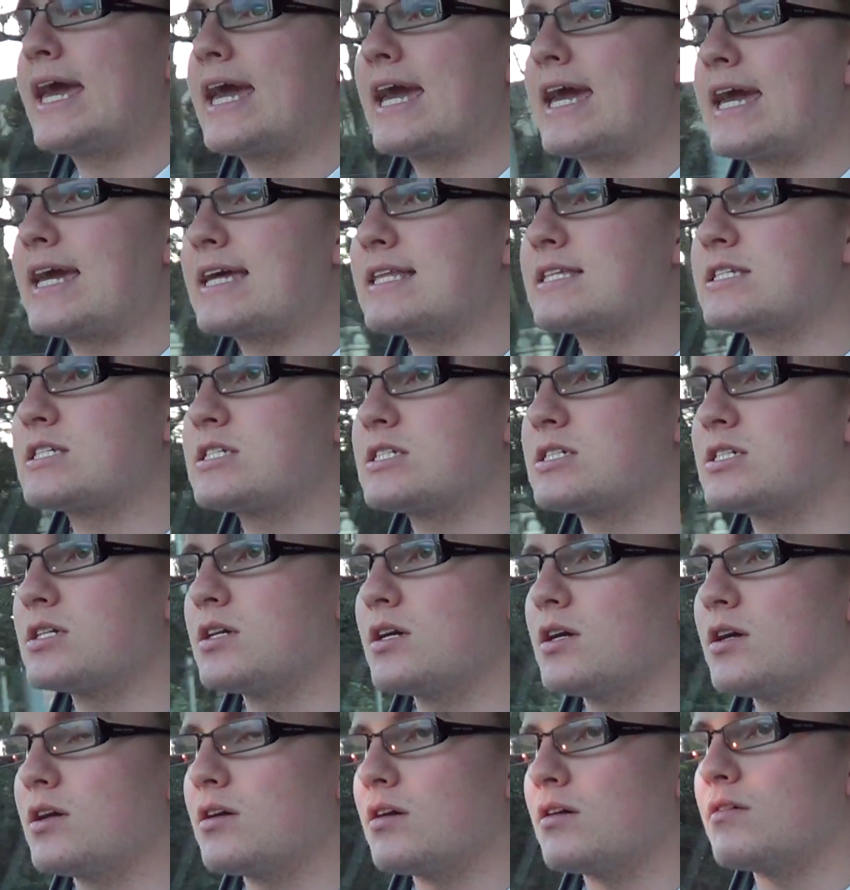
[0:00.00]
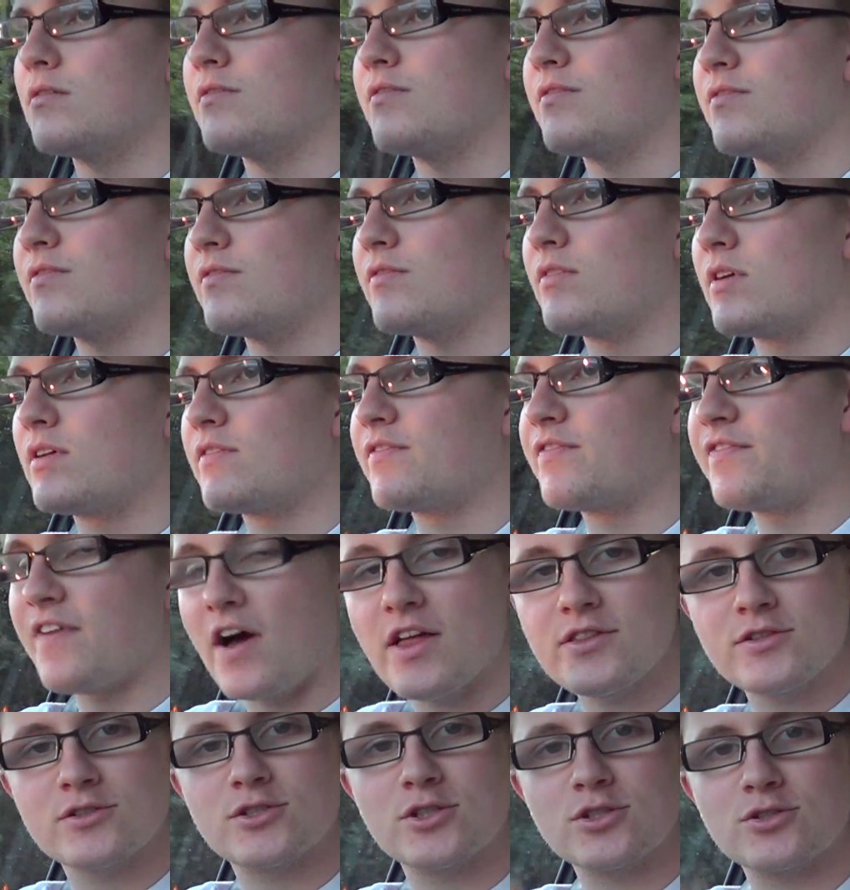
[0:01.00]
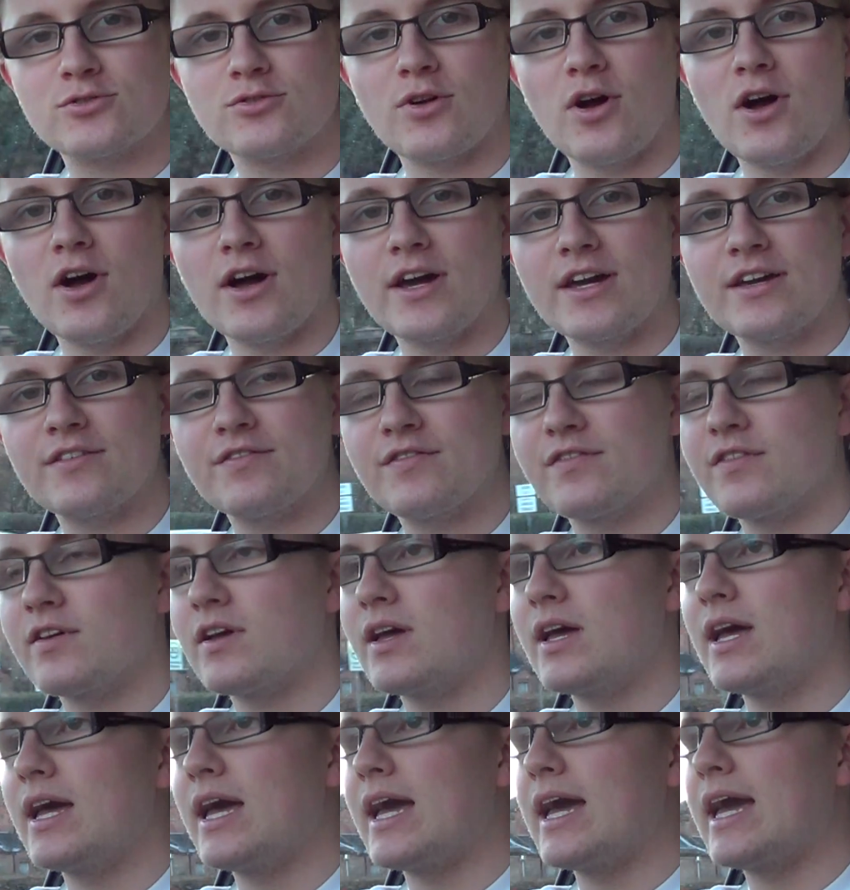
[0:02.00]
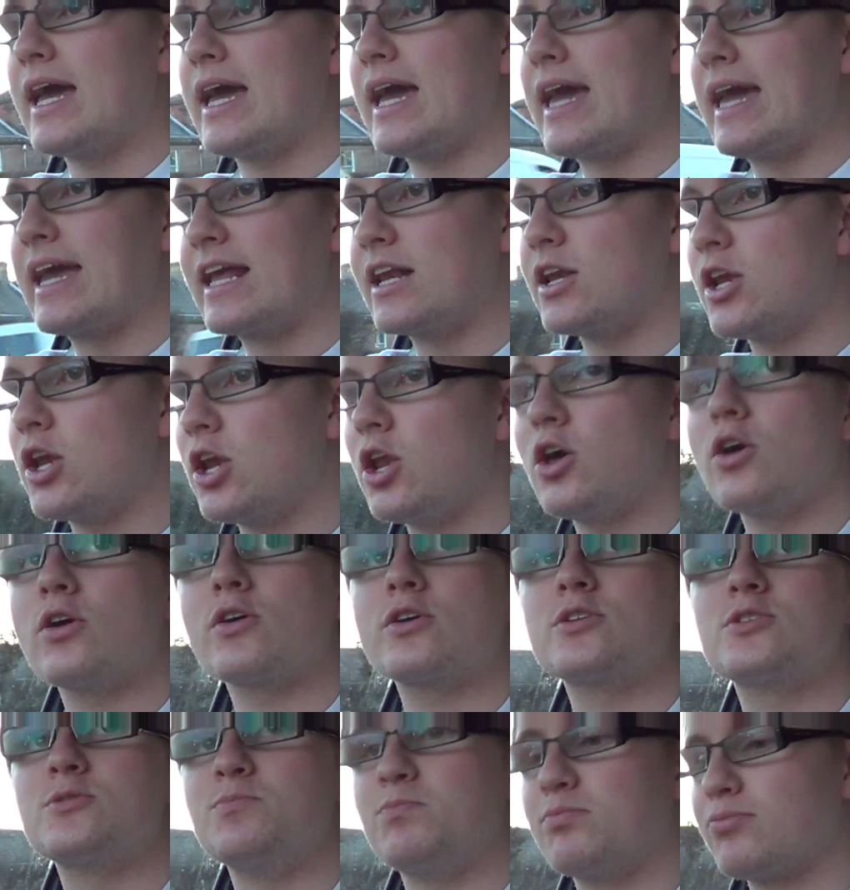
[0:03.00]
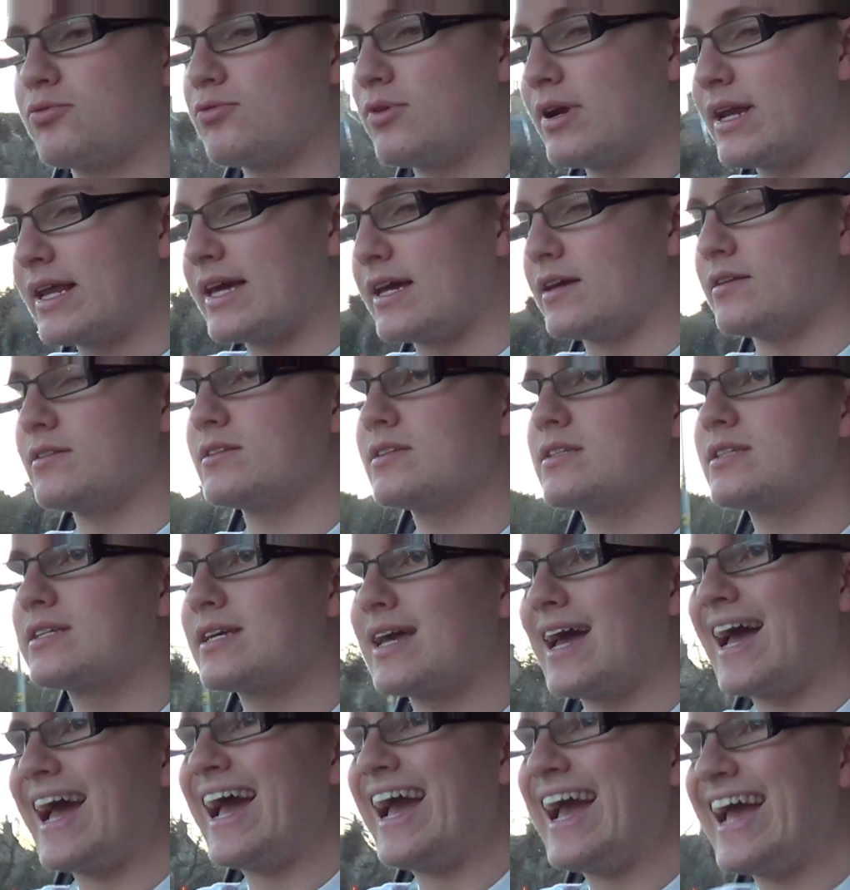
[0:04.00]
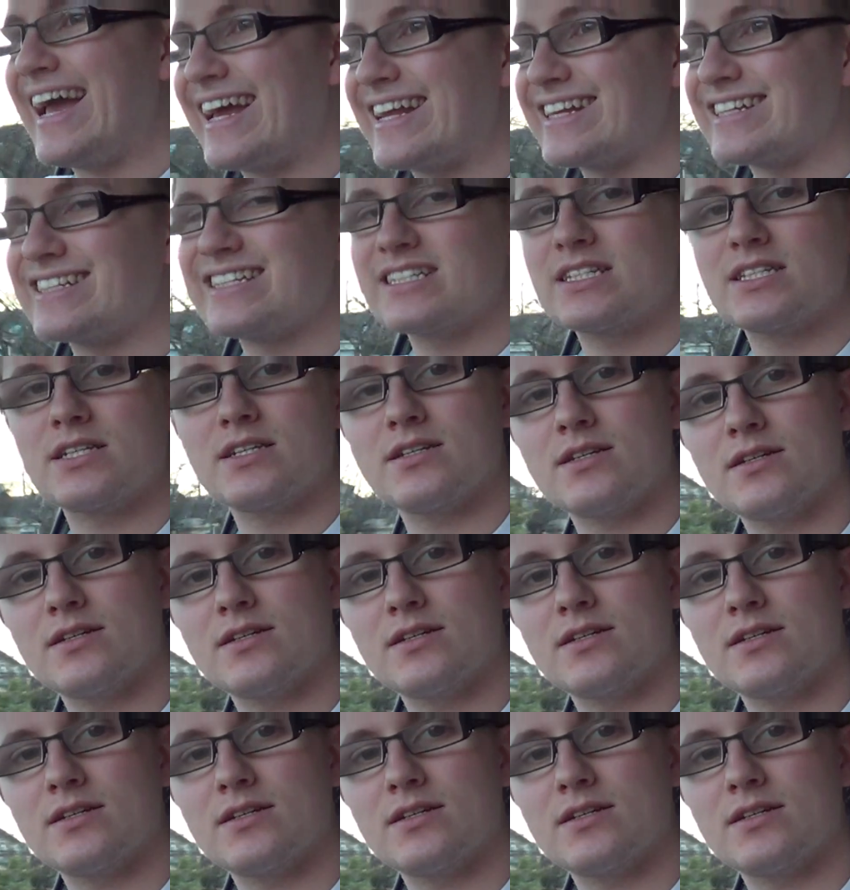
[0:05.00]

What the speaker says: It's fun to drive, it looks brilliant, and